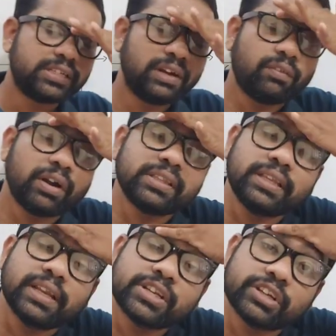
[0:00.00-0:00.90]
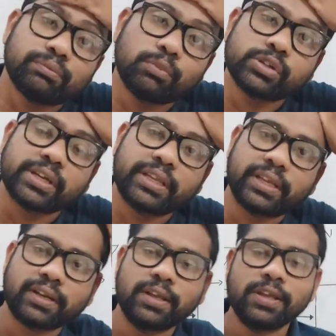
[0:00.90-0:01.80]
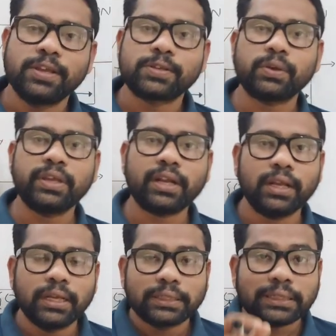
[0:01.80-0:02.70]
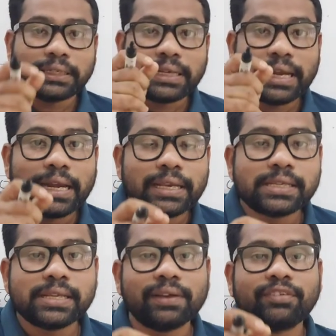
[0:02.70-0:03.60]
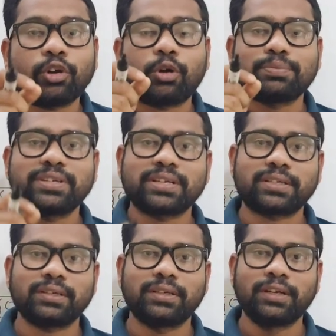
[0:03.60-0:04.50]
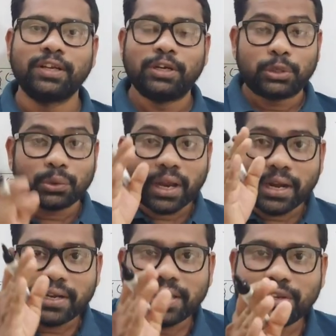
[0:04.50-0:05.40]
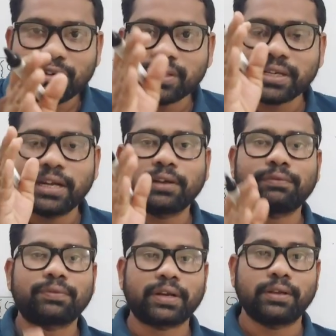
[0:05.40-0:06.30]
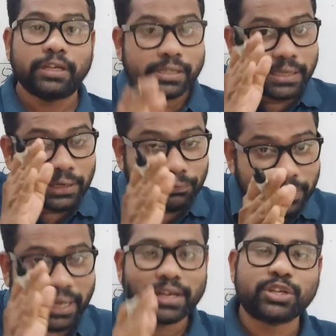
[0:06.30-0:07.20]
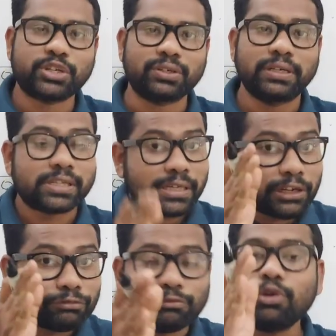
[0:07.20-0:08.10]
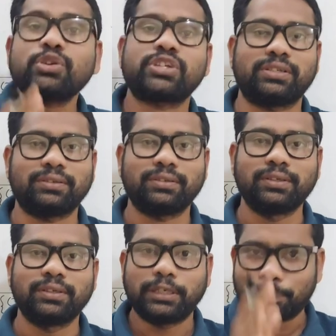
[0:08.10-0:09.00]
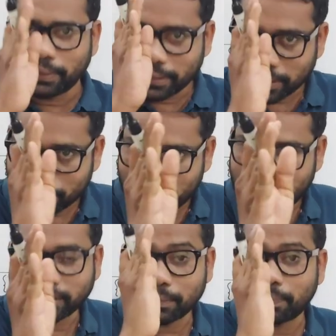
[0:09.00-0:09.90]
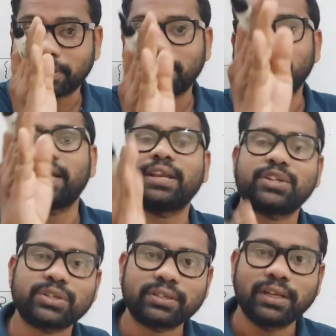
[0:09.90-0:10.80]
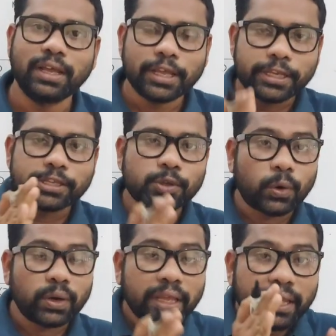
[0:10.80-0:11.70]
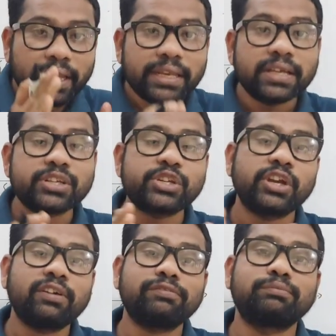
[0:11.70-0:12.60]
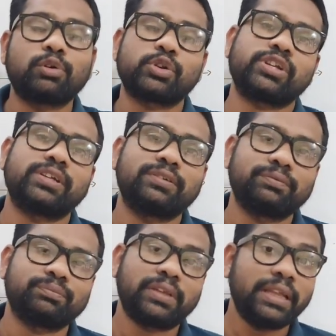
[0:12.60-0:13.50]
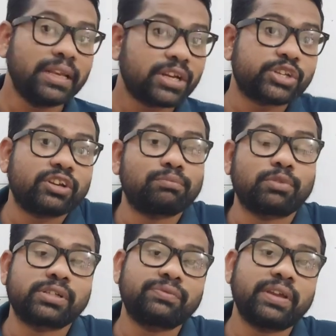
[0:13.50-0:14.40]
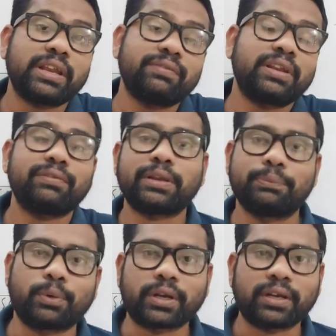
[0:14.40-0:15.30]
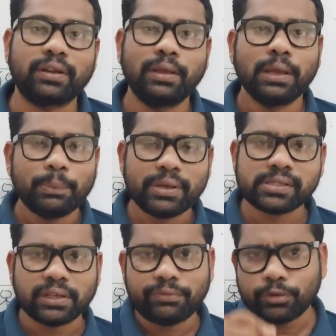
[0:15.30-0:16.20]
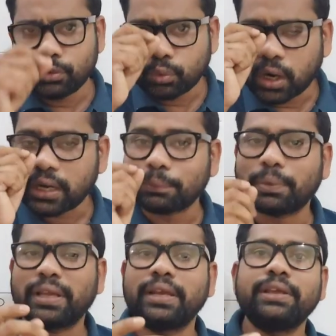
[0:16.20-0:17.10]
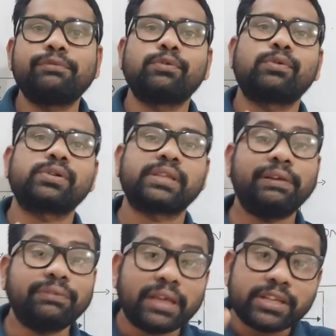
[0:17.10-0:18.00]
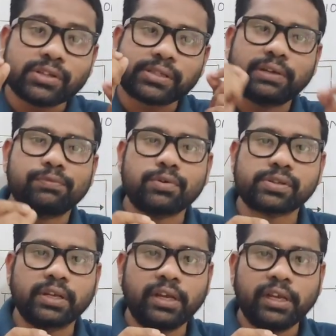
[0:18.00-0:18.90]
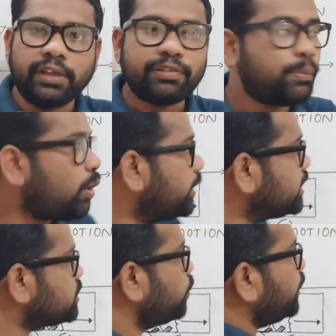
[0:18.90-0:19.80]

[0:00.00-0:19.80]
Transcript: Children, what is the inertia of motion here? So, here the tendency of an object to continue its state of direction, its state of motion in a particular path, in a particular direction is called inertia of motion. Inertia of motion, very, very, very important. Means if you do not apply any force, if there is axial force, if a body is